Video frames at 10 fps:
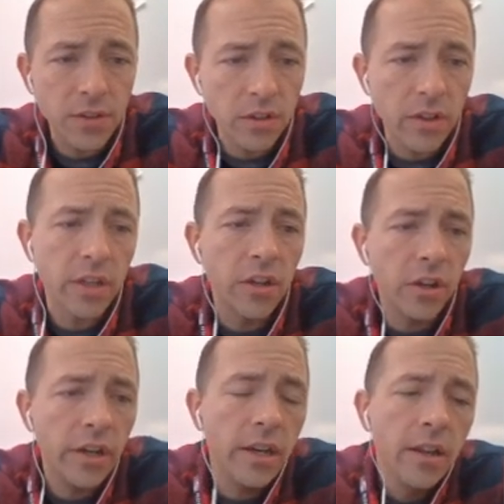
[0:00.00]
is looking
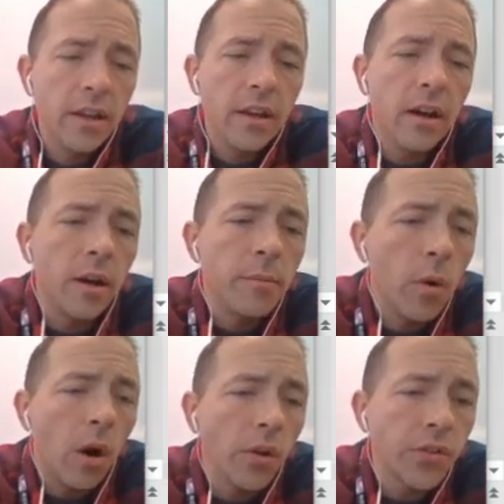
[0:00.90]
good,
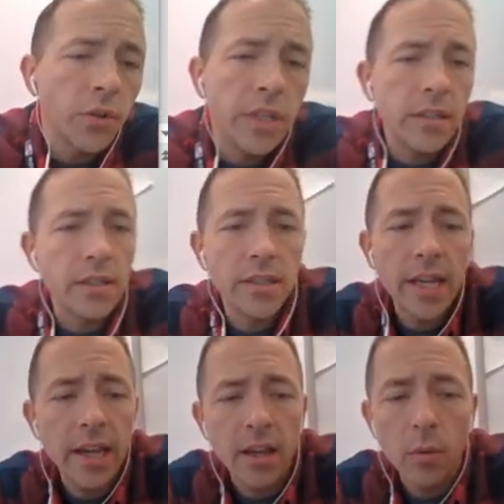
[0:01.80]
you also need to
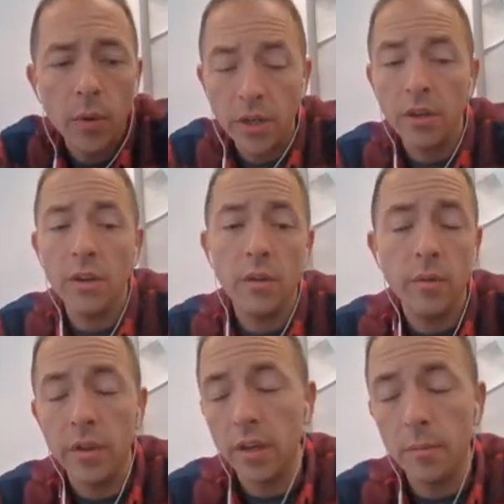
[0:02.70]
take, when
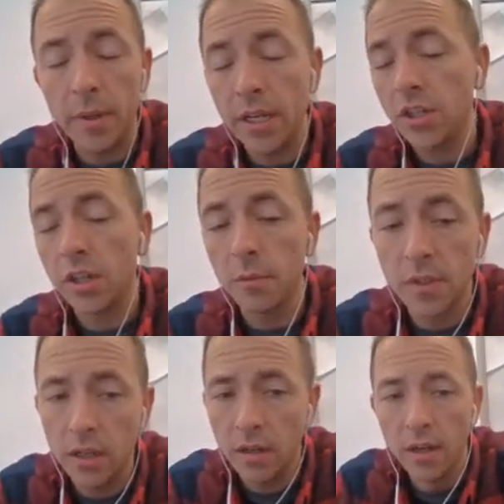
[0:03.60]
the patient
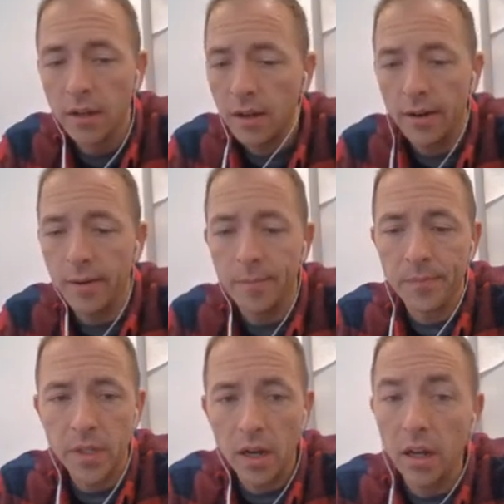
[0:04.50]
comes in,
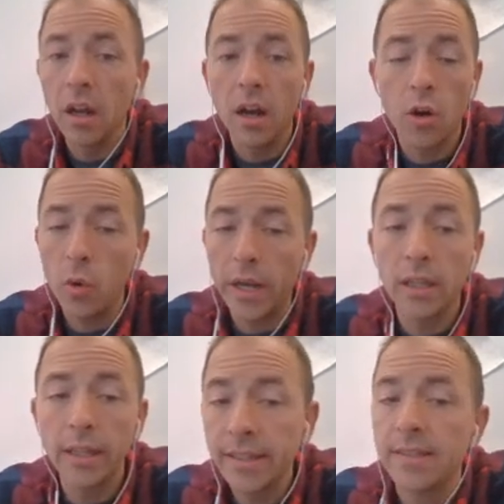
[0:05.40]
a
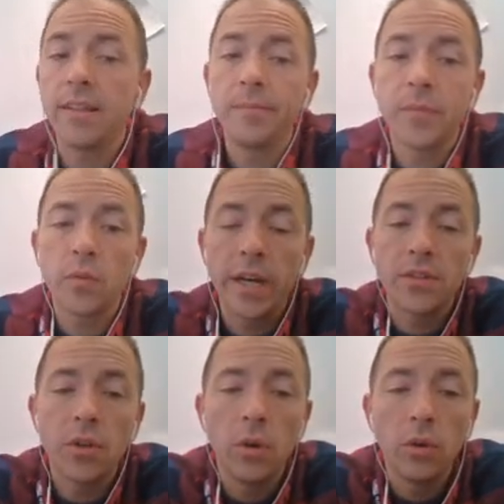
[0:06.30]
quick listen,
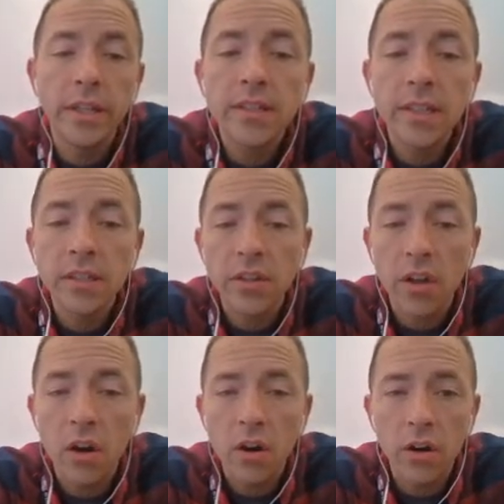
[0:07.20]
right? So listening to
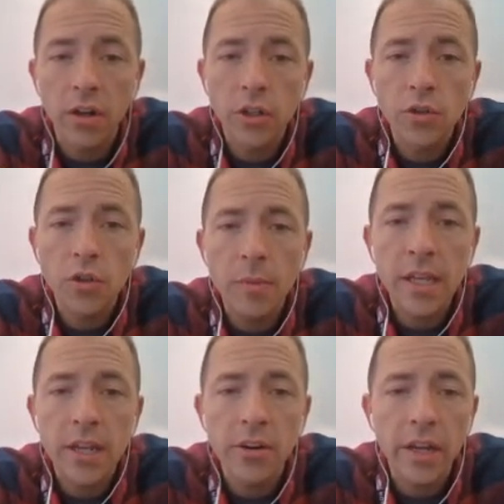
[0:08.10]
the heart, you should
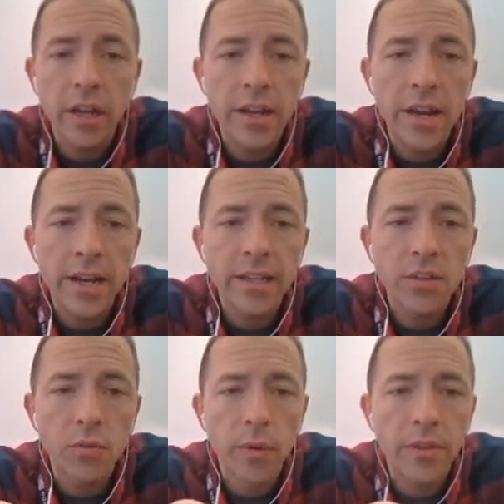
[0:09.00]
be hearing a
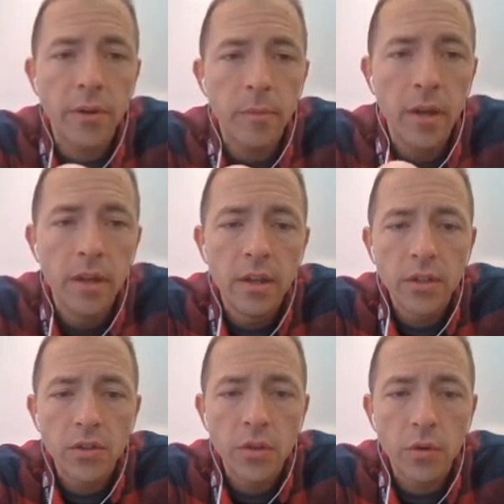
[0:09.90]
nice rhythm.
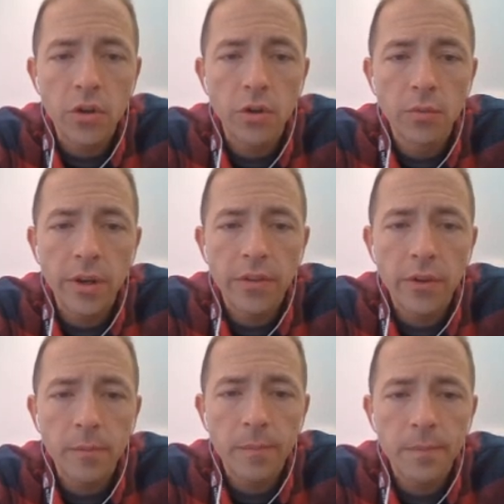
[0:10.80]
So good
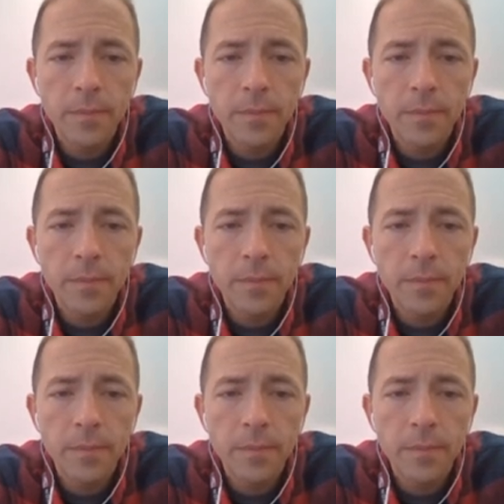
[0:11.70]
rhythm